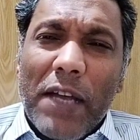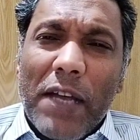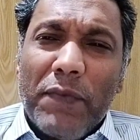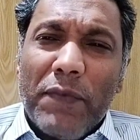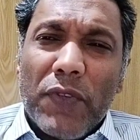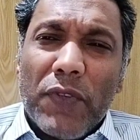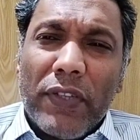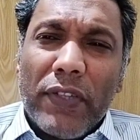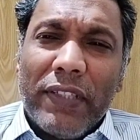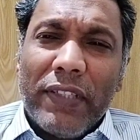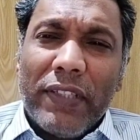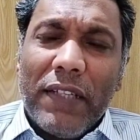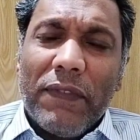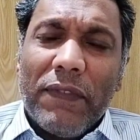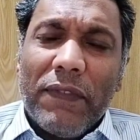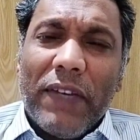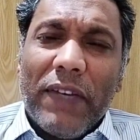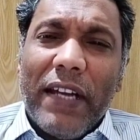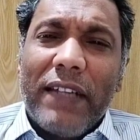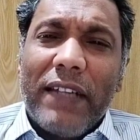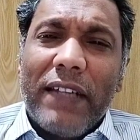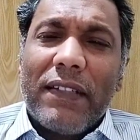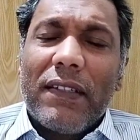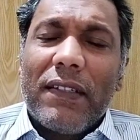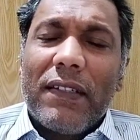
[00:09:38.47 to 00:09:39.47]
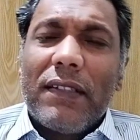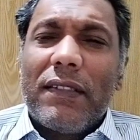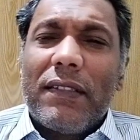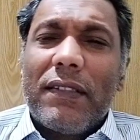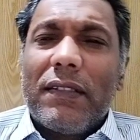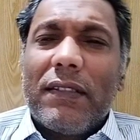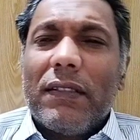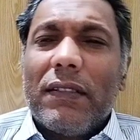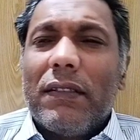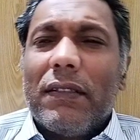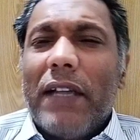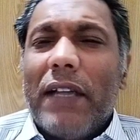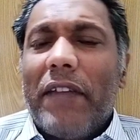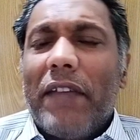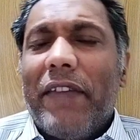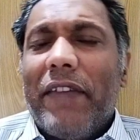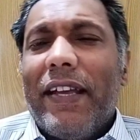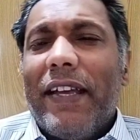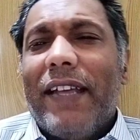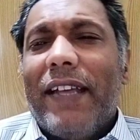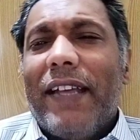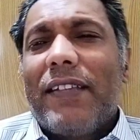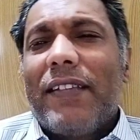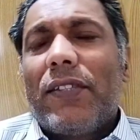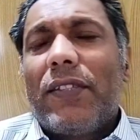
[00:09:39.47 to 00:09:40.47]
M23 fighters
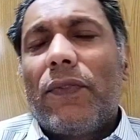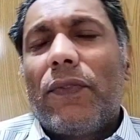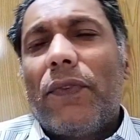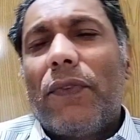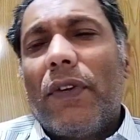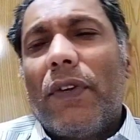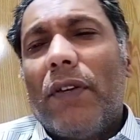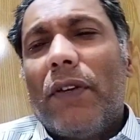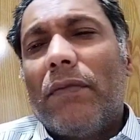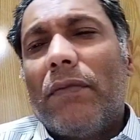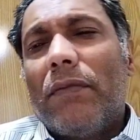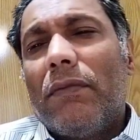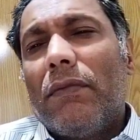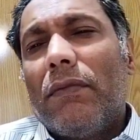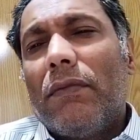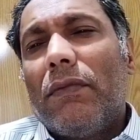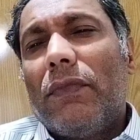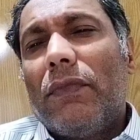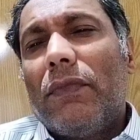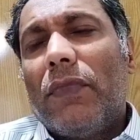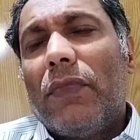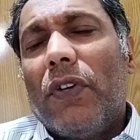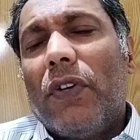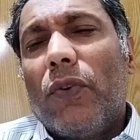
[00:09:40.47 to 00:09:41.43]
advanced from